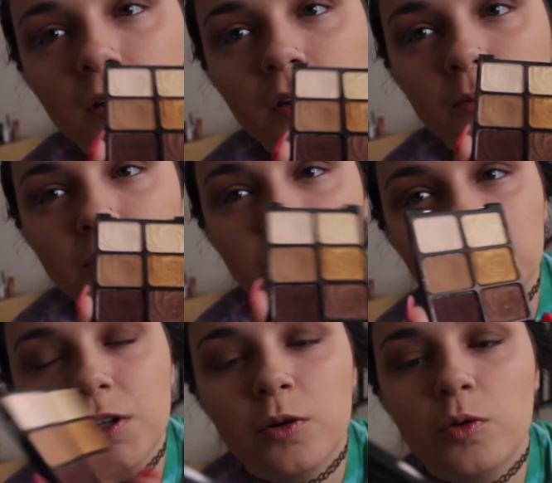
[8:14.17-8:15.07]
Um, it's
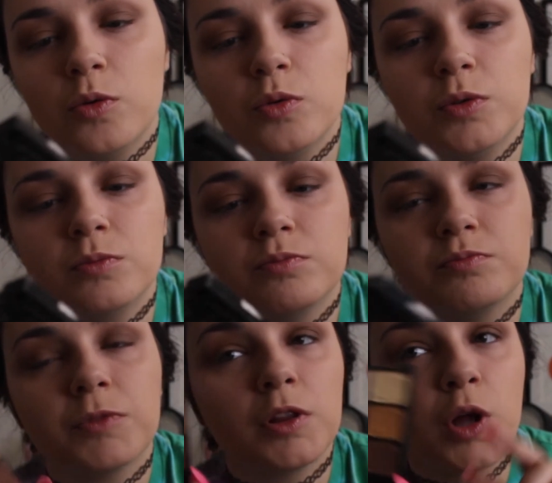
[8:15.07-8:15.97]
really old.
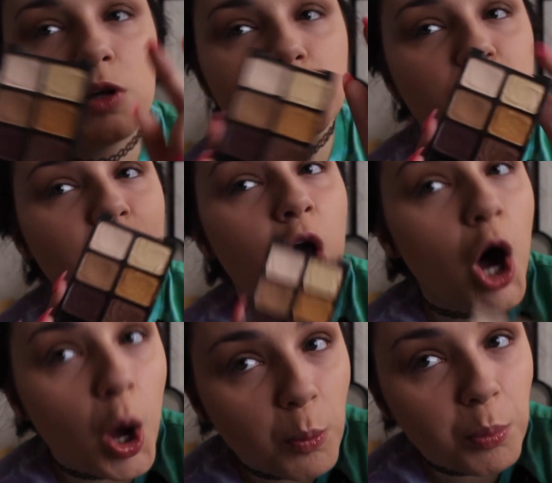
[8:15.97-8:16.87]
Lost the
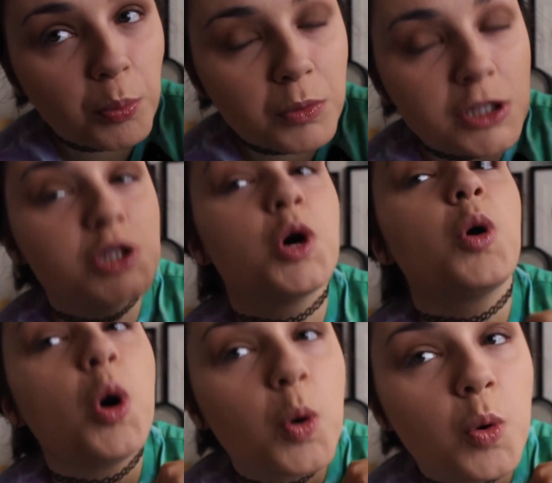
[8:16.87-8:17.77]
top. It's so
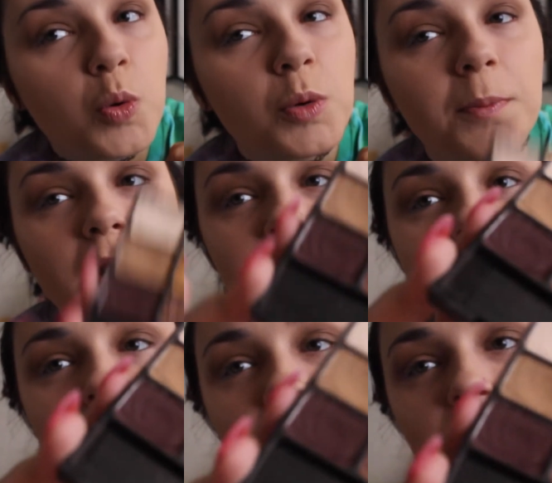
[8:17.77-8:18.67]
old, but I'm
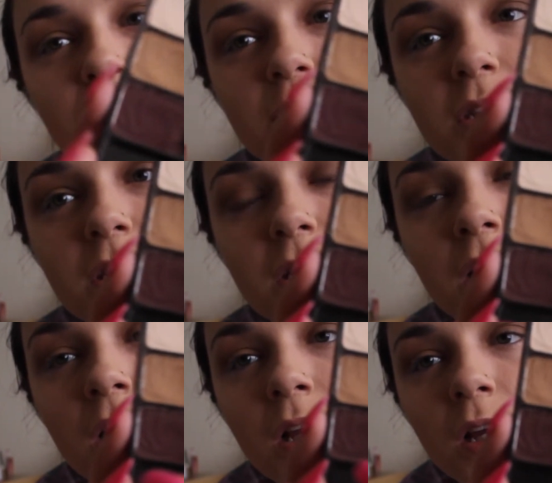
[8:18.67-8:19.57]
still gonna use it.
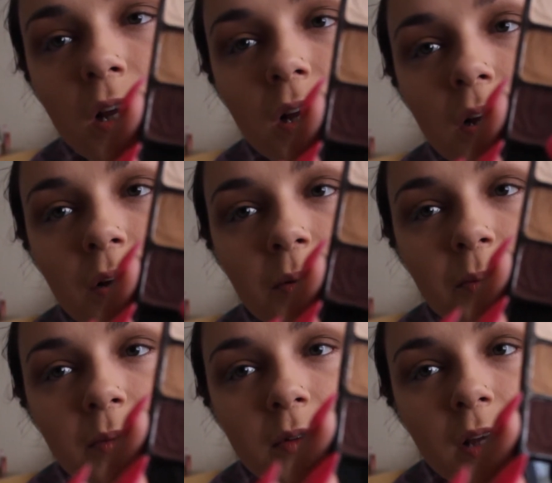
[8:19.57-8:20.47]

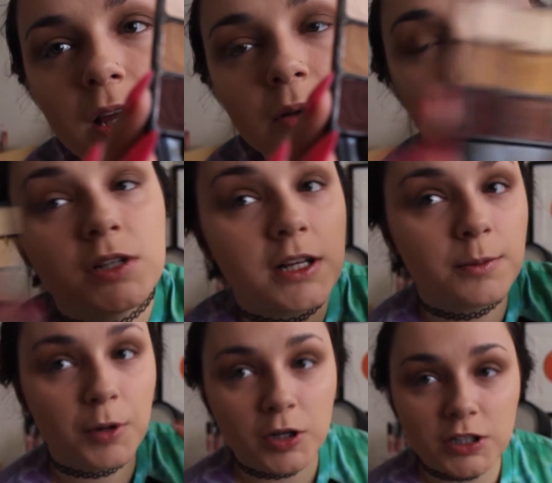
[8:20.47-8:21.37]
Um, and I'm gonna take
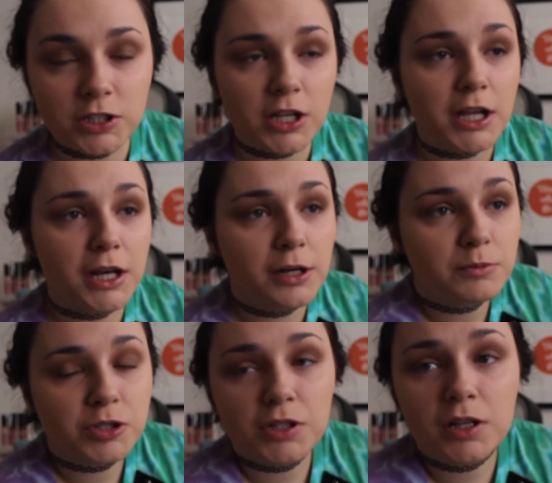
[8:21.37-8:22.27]
the burgundy shade and
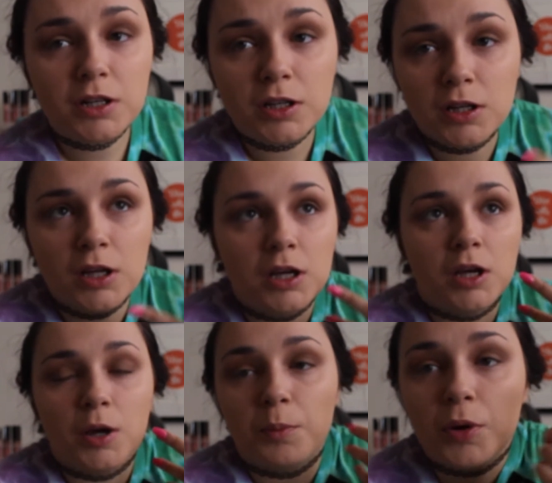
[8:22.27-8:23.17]
I'm just gonna
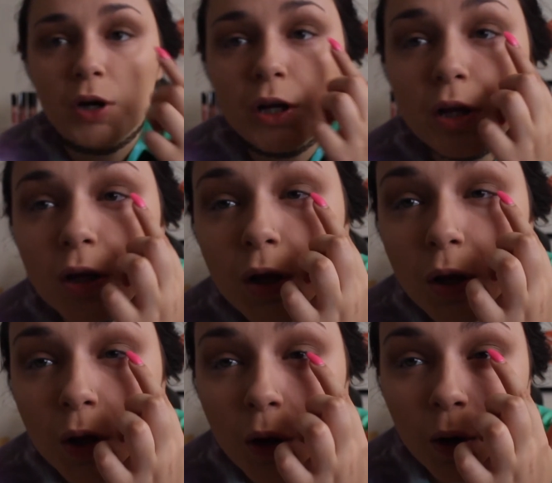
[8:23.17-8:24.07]
put it
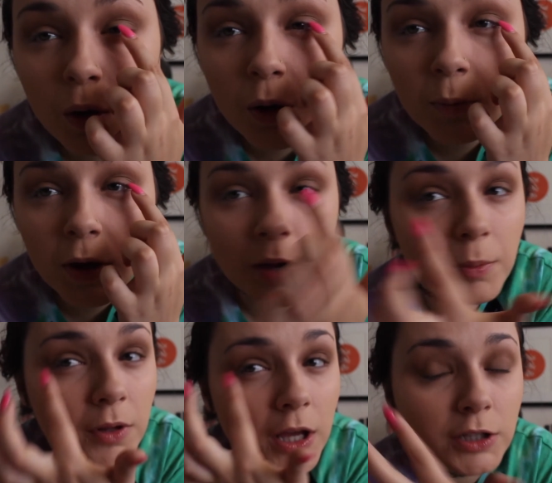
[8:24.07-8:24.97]
on my
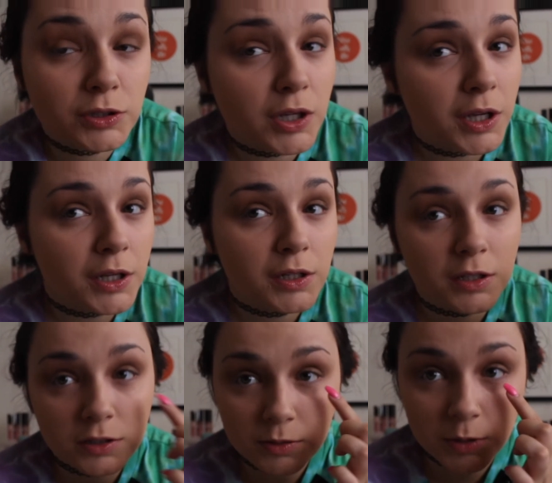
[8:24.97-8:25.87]
upper lash line,
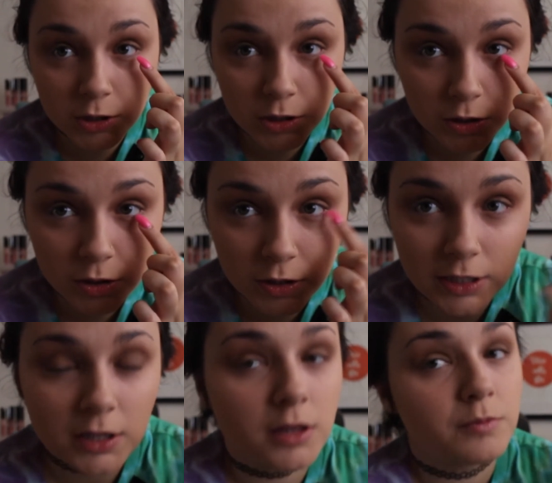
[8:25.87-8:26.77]
smudge it
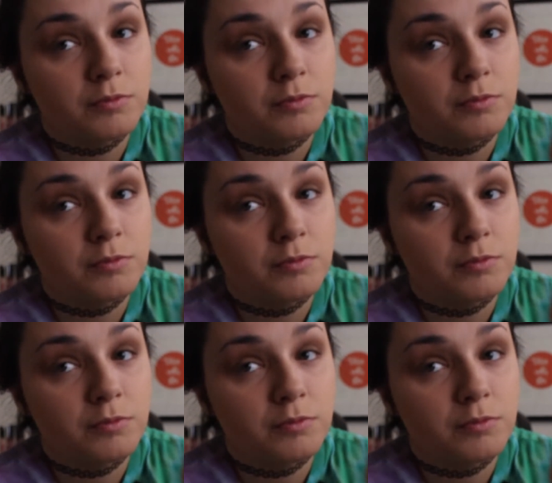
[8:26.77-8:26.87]
underneath.